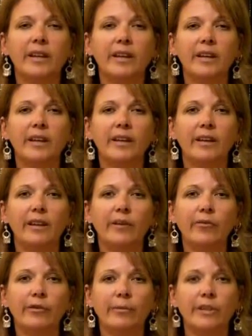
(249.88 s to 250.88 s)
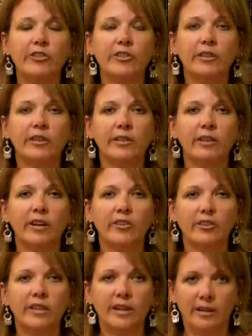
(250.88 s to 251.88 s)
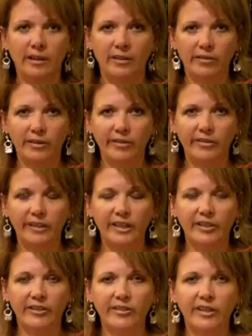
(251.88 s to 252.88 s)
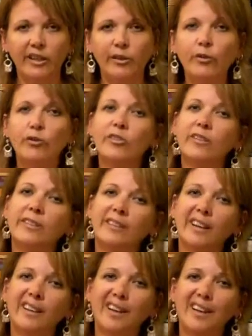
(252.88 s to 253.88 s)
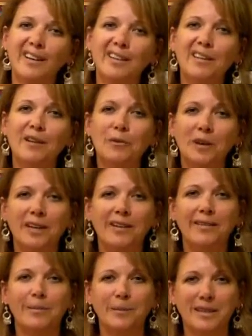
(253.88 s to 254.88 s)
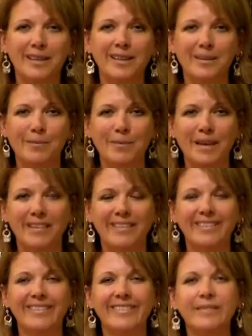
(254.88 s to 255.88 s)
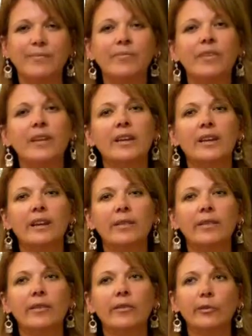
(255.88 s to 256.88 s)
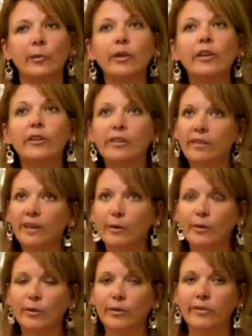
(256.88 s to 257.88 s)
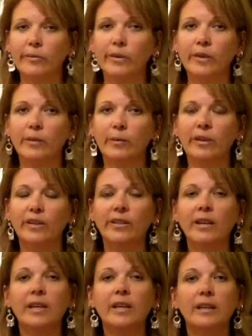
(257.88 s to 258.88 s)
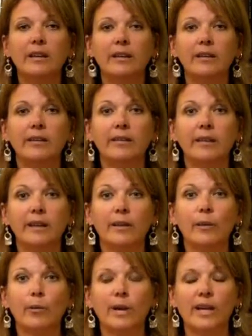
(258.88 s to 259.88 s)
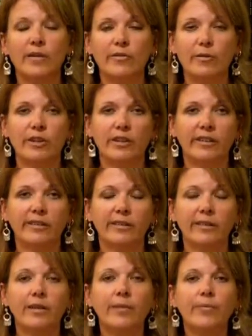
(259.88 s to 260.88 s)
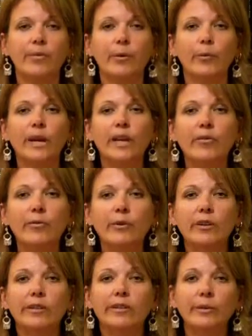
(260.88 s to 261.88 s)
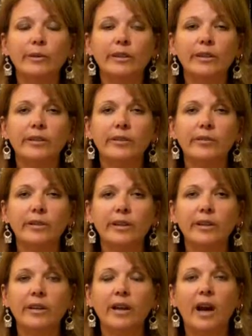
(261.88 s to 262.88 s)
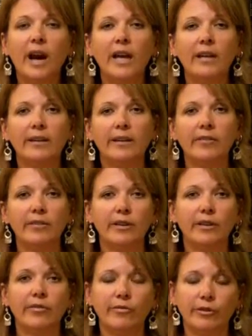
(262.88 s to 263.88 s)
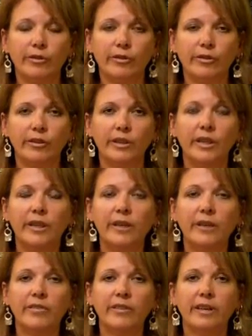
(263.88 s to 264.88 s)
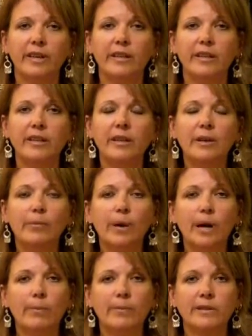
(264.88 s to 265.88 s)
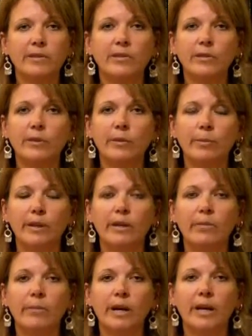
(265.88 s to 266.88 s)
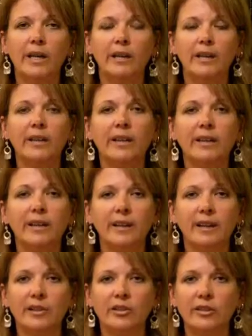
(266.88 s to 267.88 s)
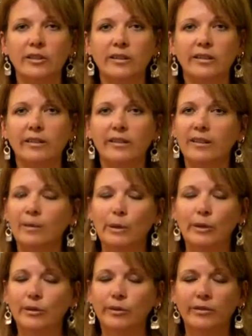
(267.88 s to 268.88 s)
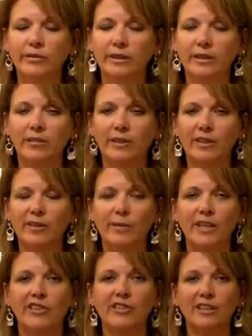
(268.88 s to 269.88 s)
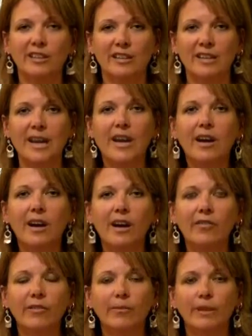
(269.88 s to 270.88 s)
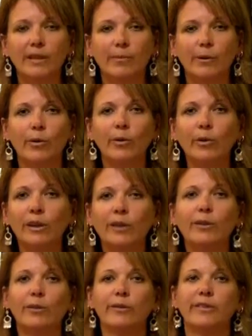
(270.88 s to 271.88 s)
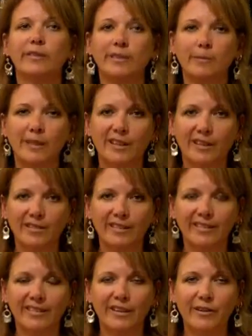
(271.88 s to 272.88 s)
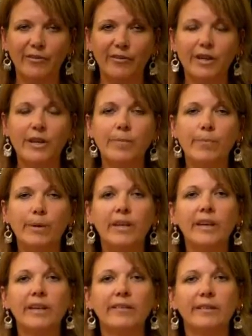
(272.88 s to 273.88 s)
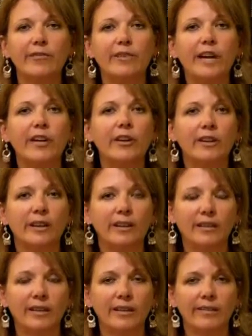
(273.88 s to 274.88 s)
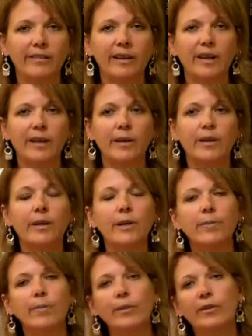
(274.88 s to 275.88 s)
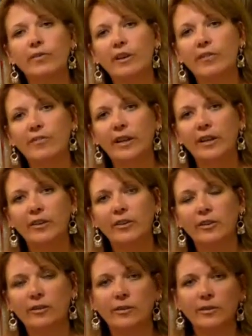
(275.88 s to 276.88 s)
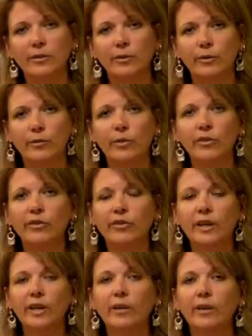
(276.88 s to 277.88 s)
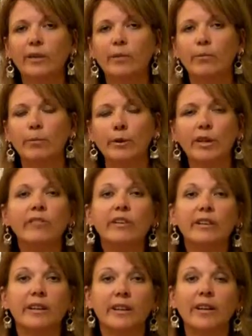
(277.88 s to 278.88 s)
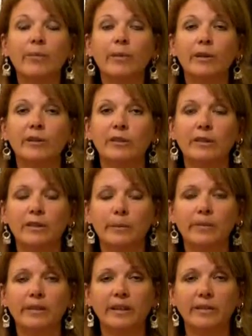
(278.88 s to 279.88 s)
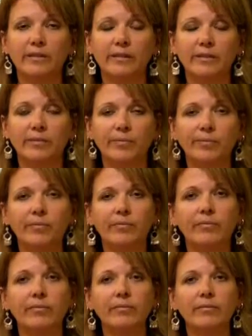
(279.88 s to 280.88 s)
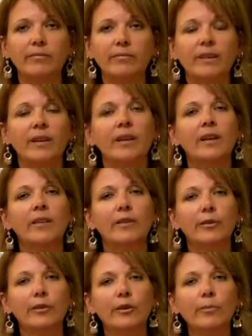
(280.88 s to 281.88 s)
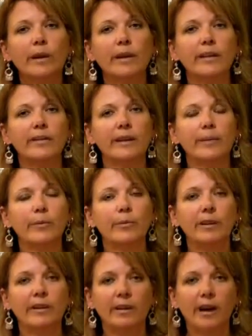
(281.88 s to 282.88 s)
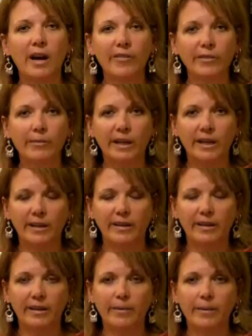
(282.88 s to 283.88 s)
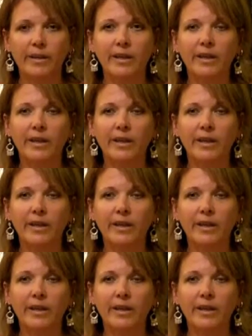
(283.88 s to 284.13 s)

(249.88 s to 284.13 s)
and inflammation can lodge in any of those layers. I usually say that anything red is a Pitta imbalance. And the soil that would correspond with is like the rainforest. The rainforest soil is very hot and very fertile. If an idea pops into a Pitta mind, it actually doesn't need to be cultivated very much. It can take off and become a whole ecosystem in and of itself. Pitta has the fire to get things done. But if that fire turns into a forest fire, it can burn everything up, including themselves. The third body type will be the Kapha body type.